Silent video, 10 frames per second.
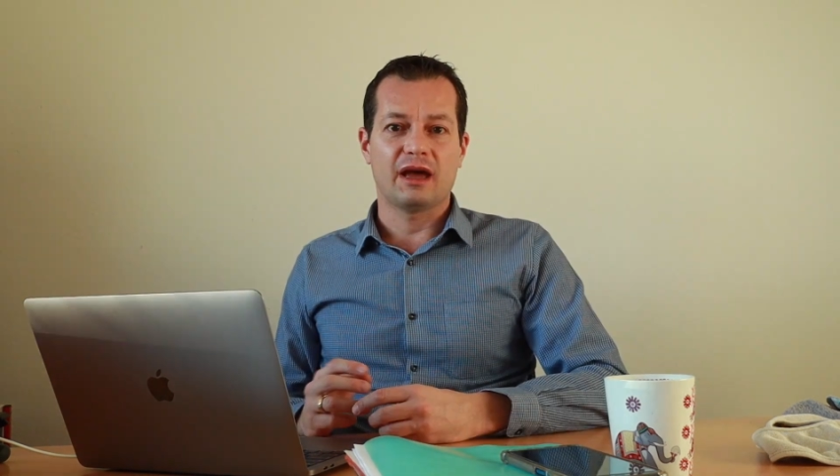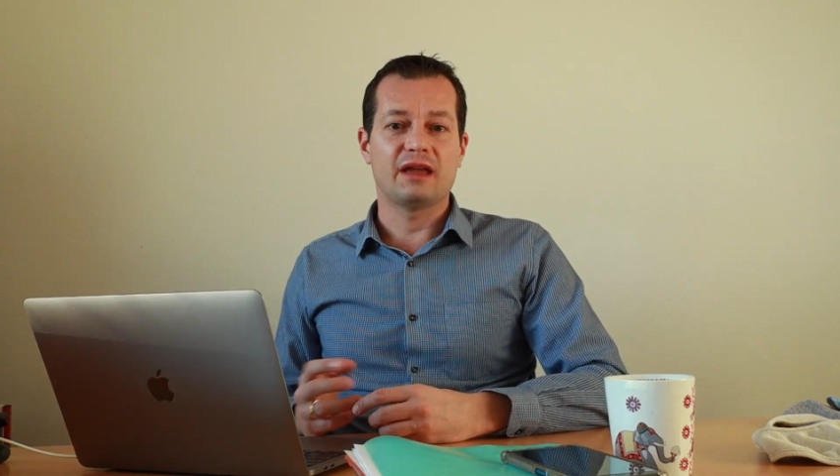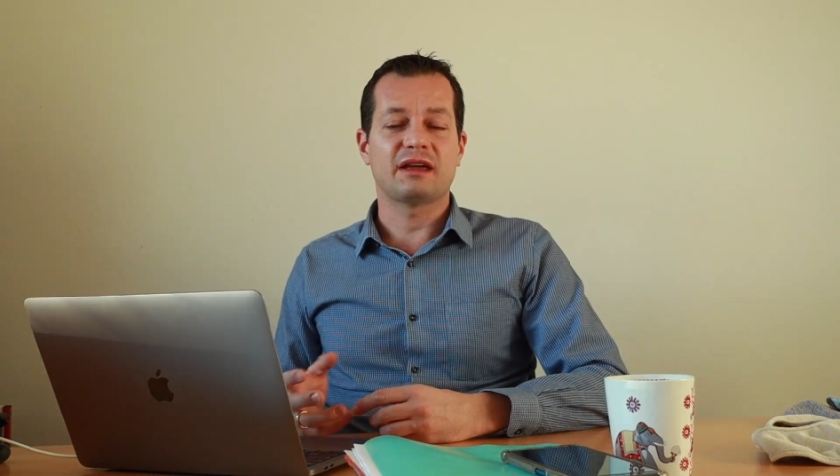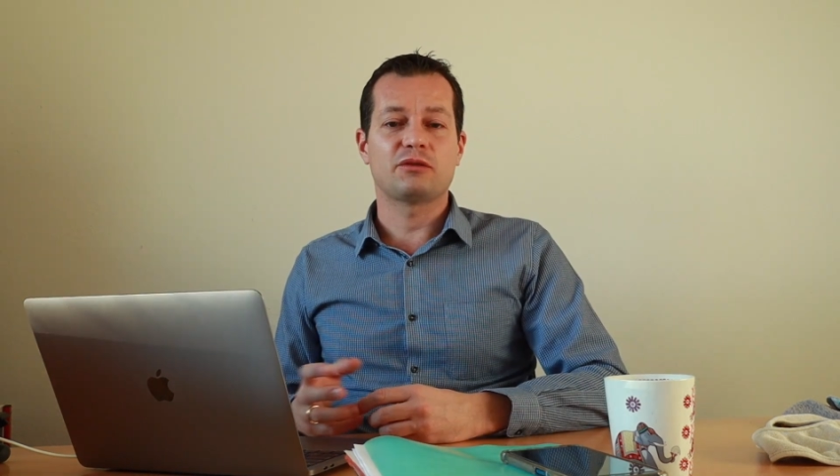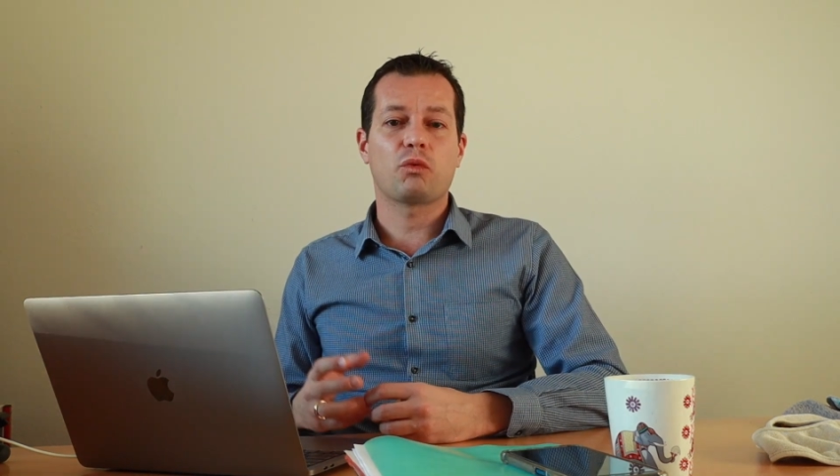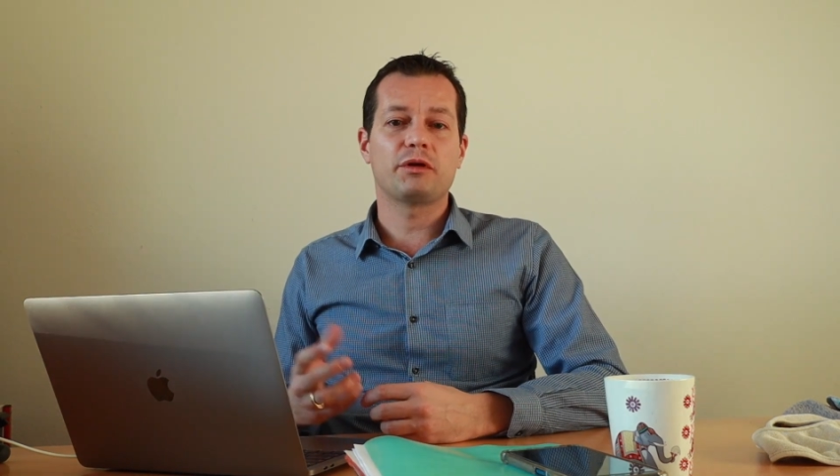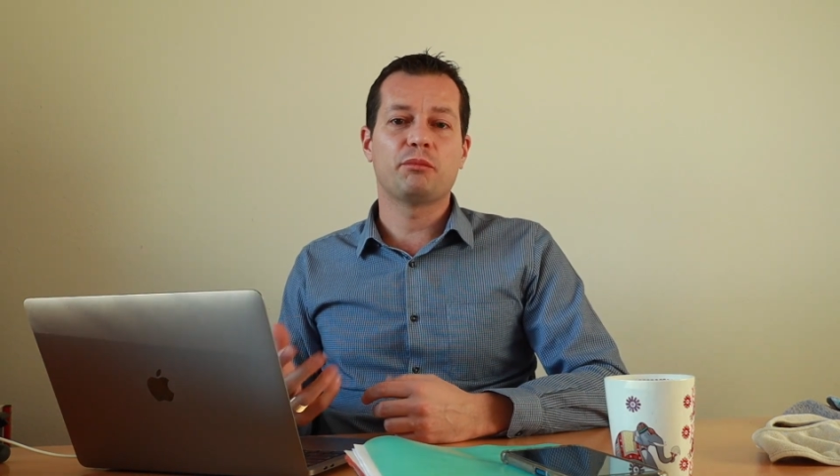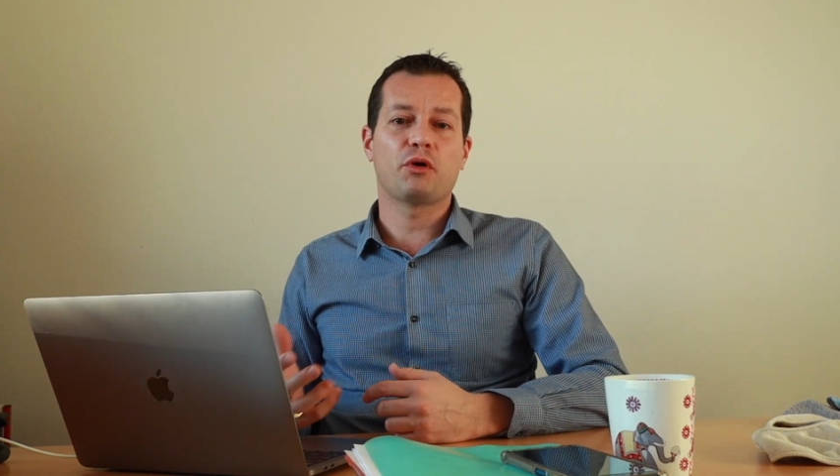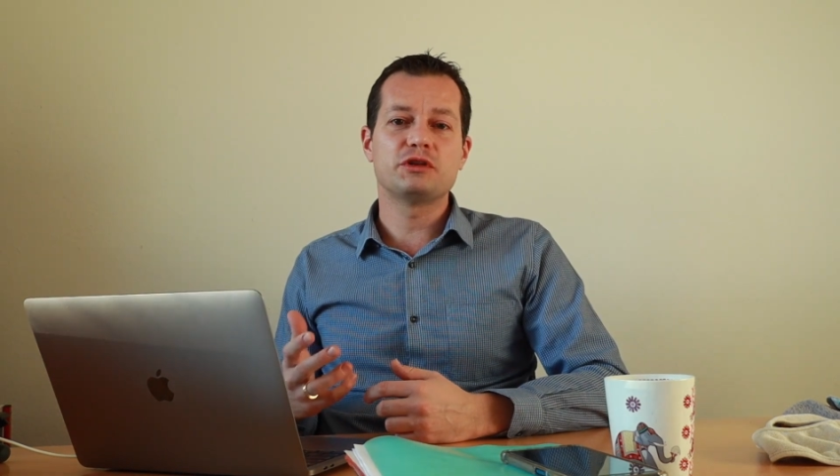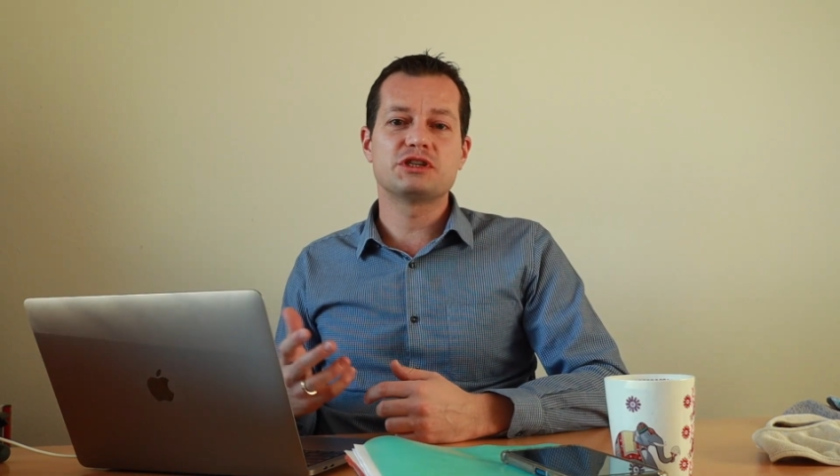And at
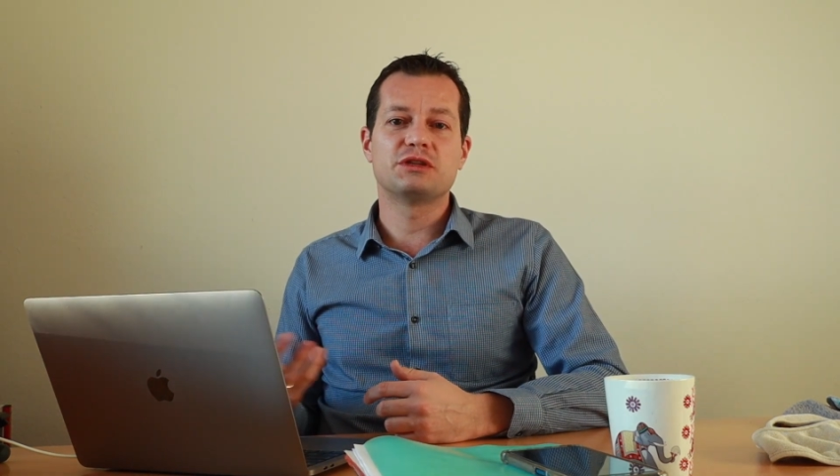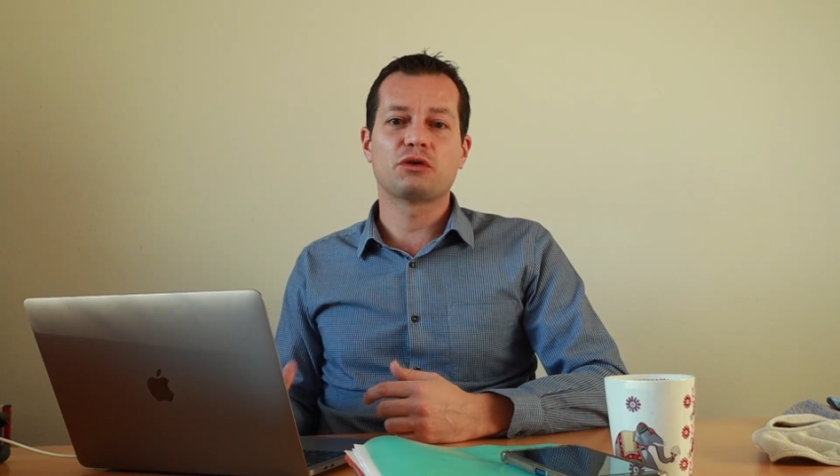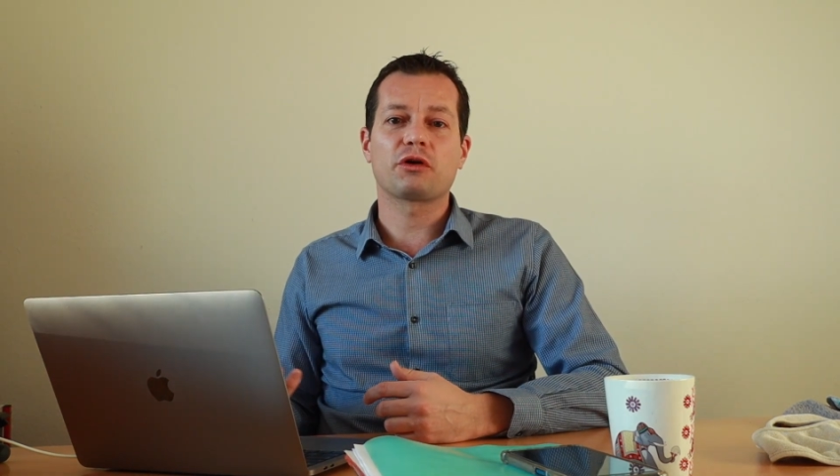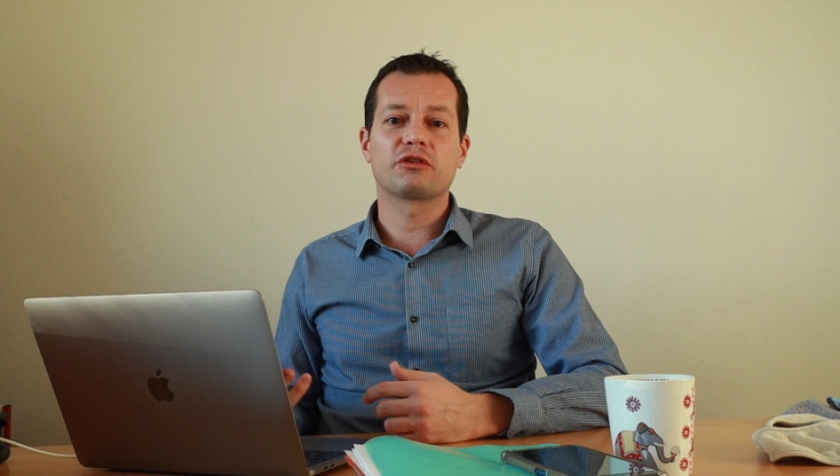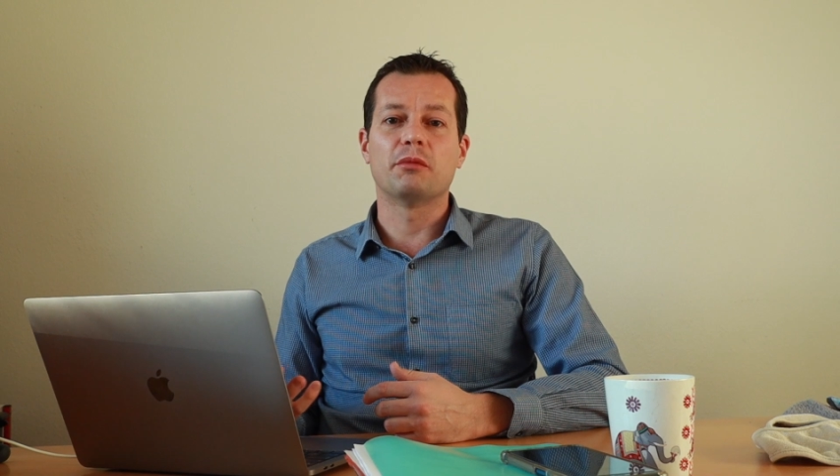one point she talks